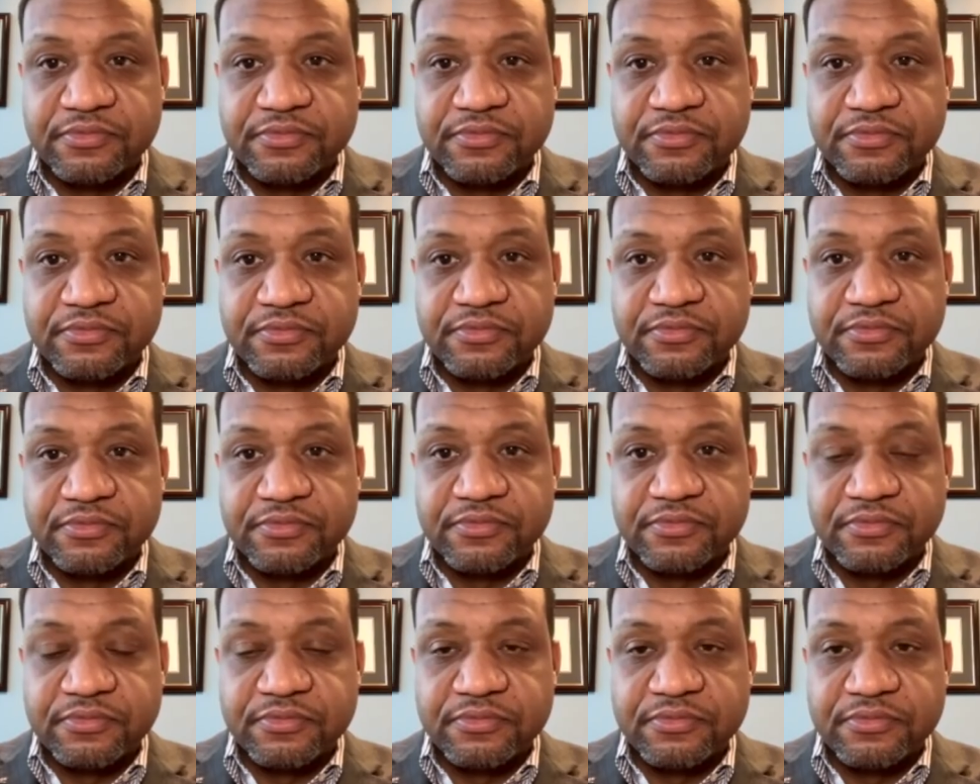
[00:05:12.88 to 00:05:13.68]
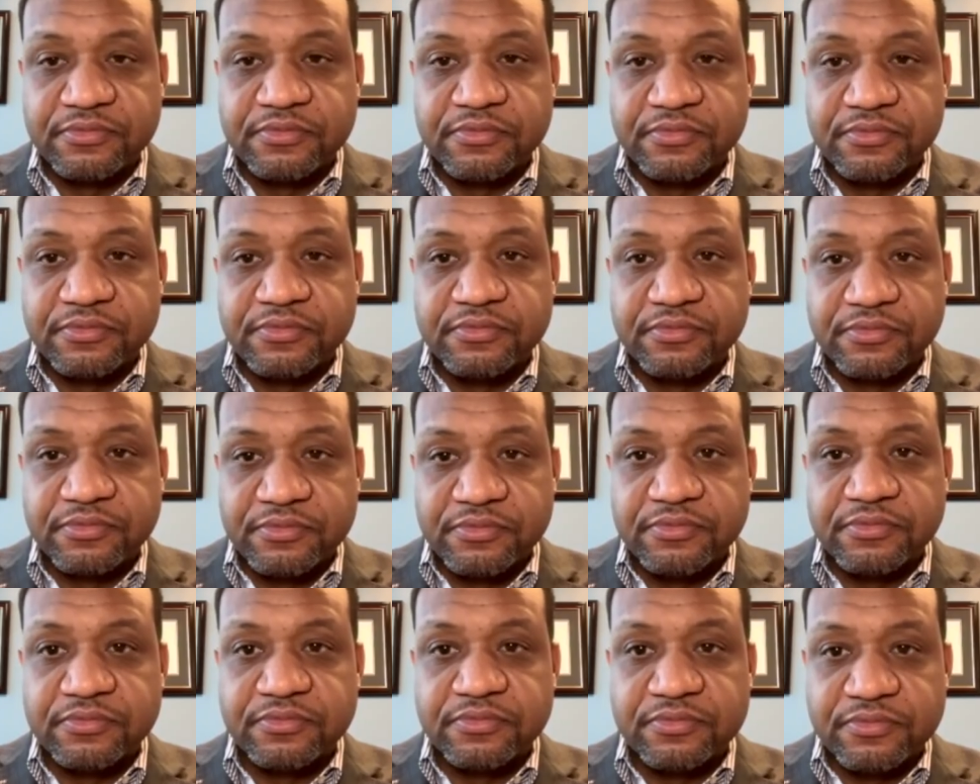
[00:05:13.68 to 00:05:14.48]

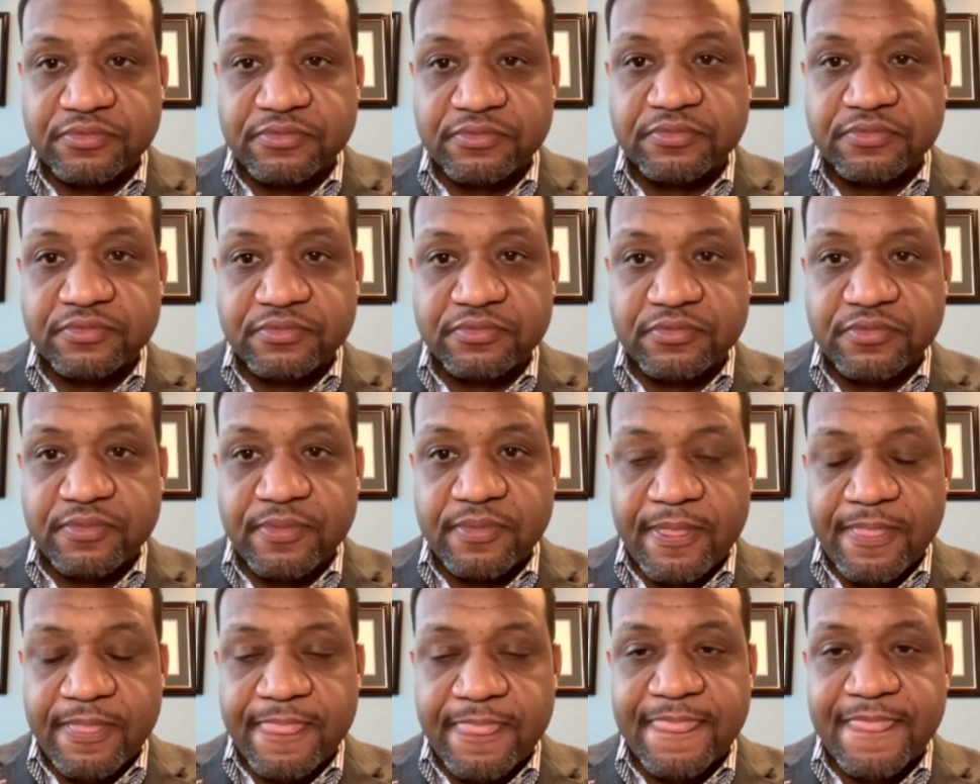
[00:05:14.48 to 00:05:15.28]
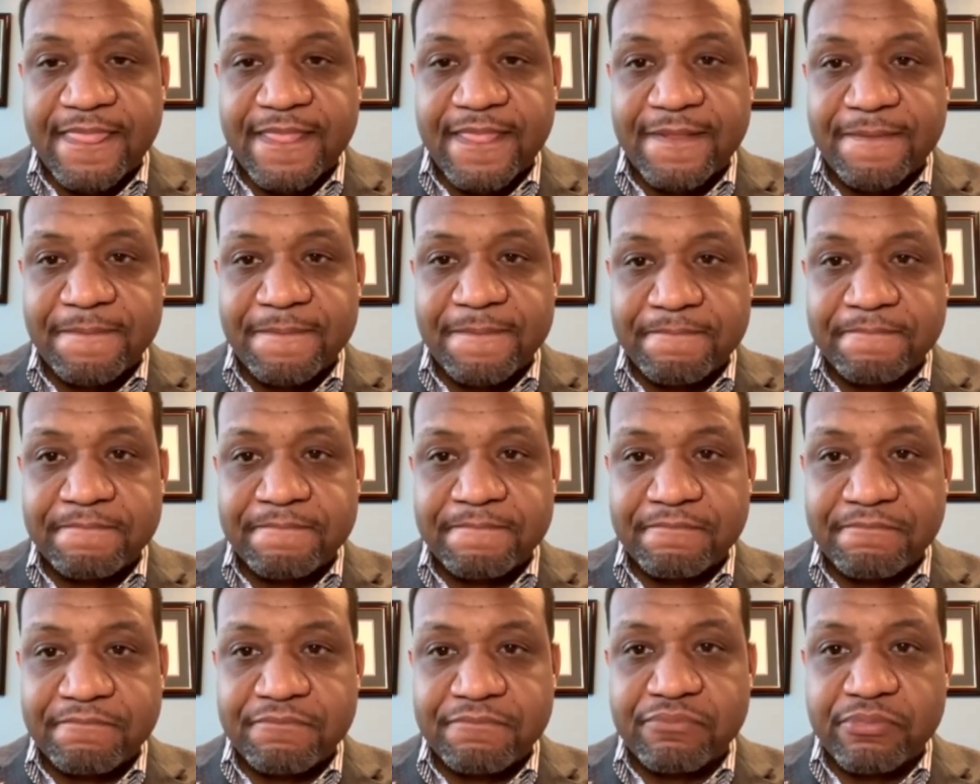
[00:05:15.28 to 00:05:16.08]

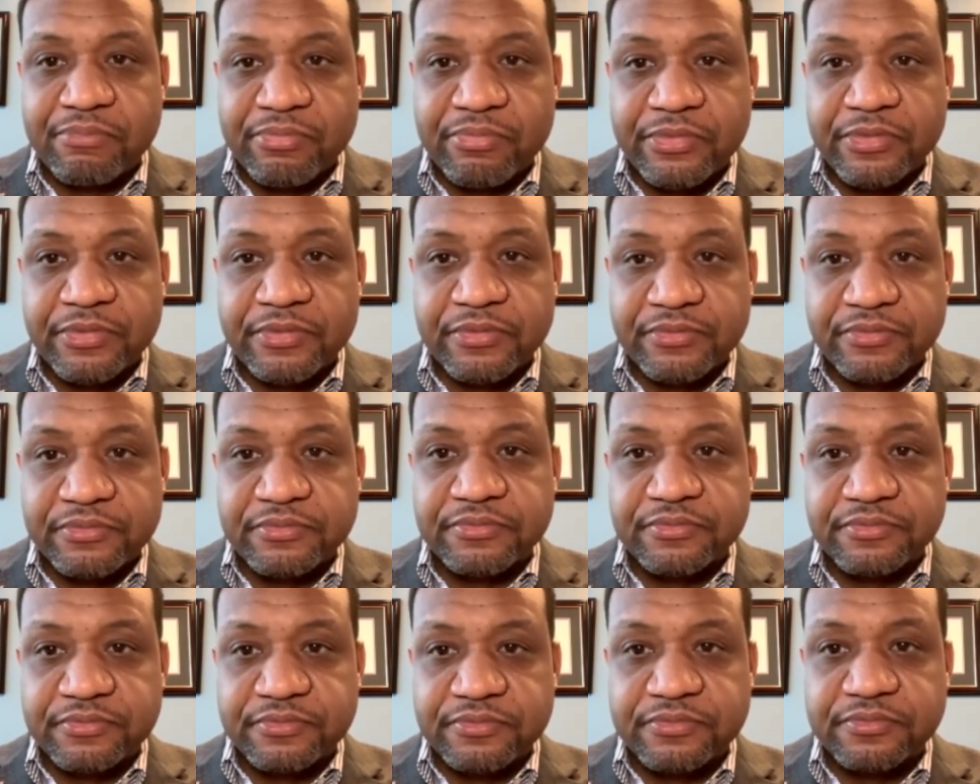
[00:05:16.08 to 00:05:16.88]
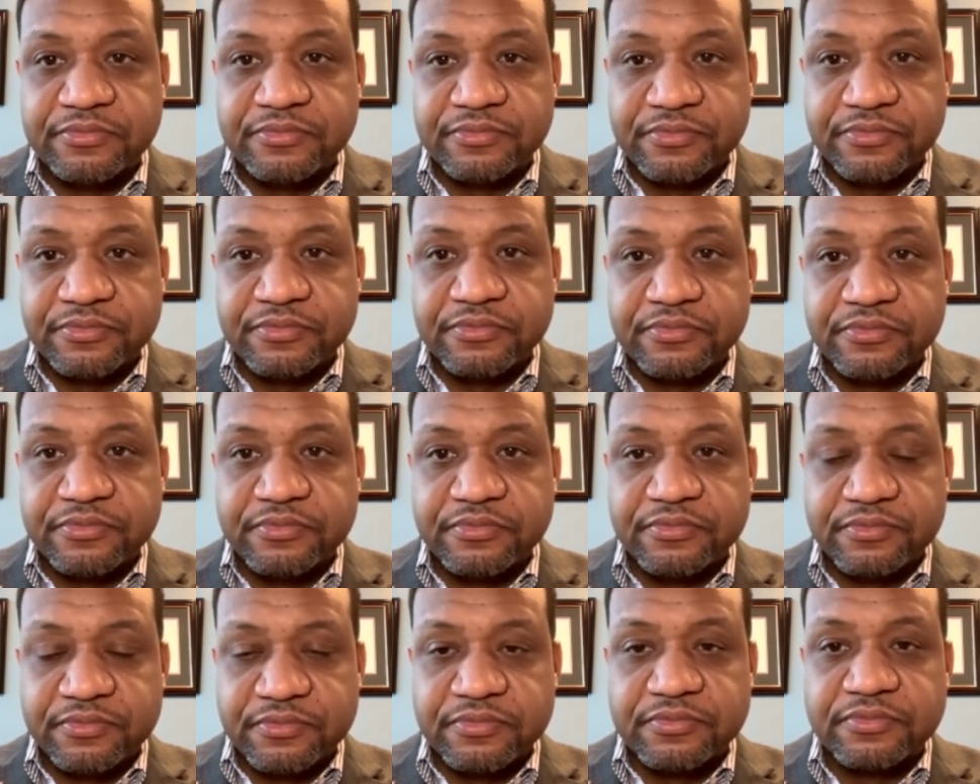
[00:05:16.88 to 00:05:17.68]

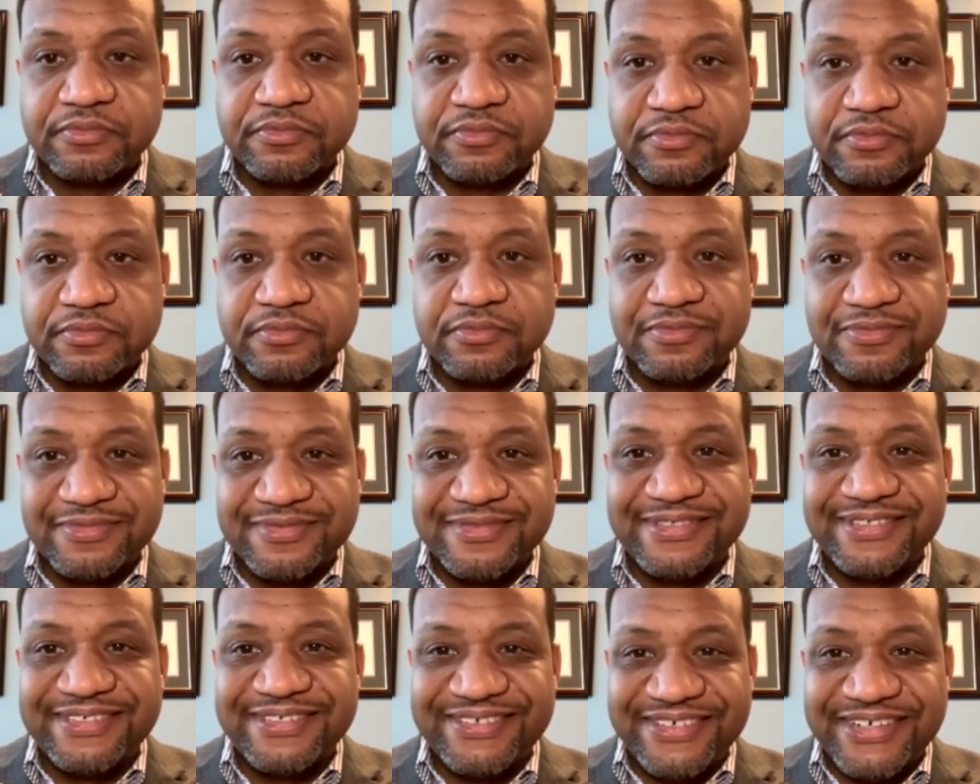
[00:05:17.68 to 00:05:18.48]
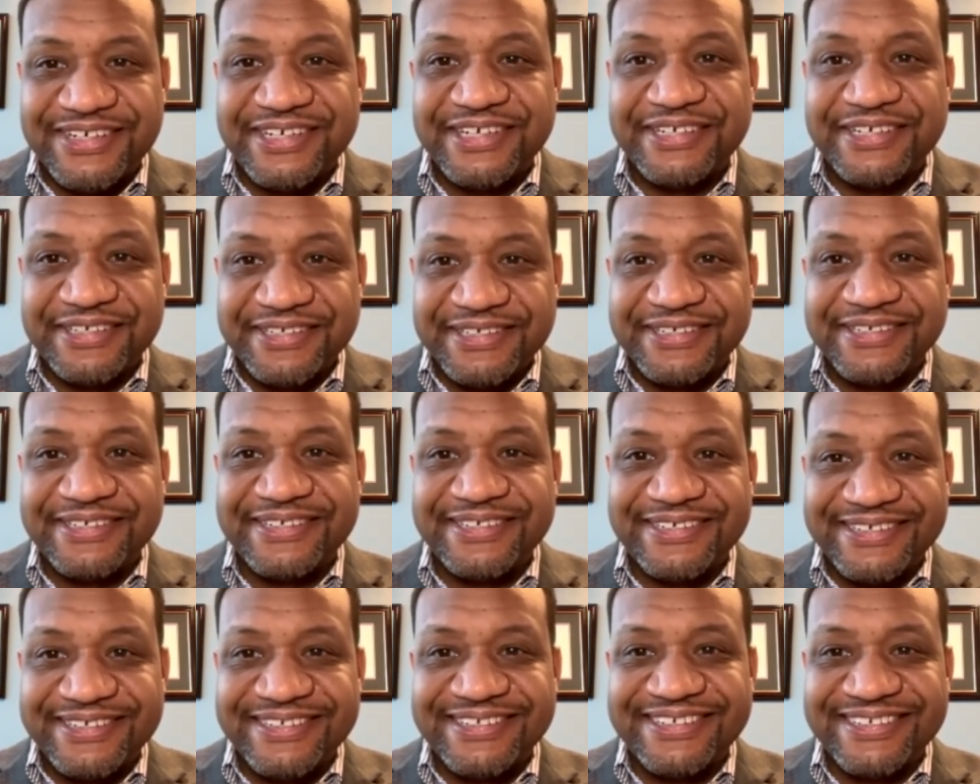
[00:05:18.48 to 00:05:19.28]

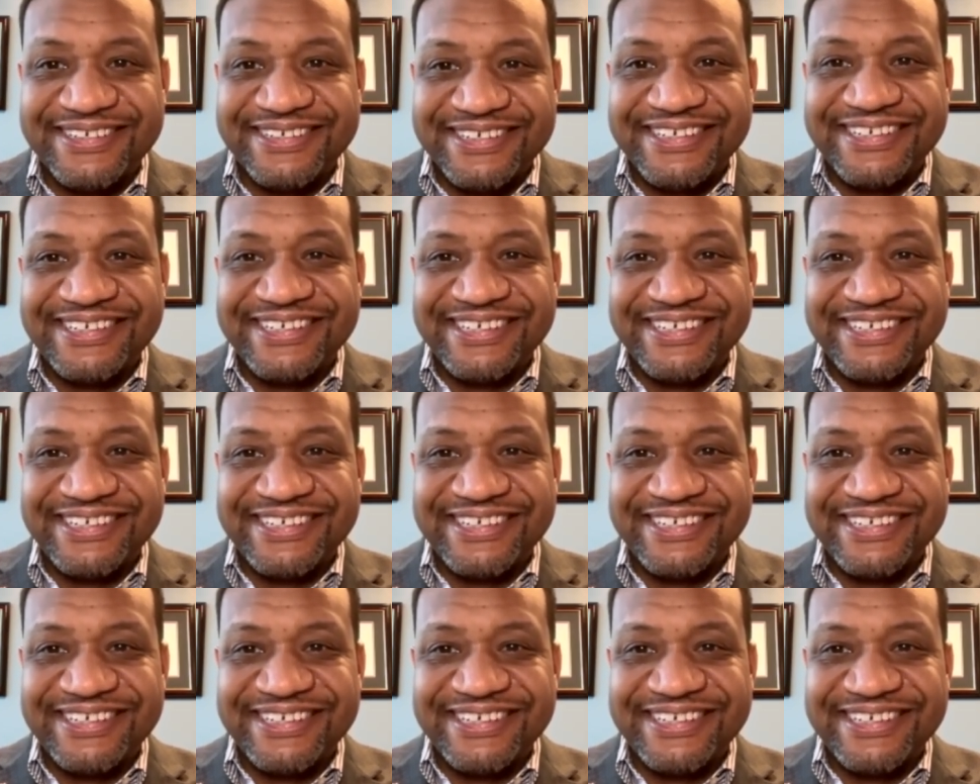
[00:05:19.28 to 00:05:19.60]
This person isn't speaking.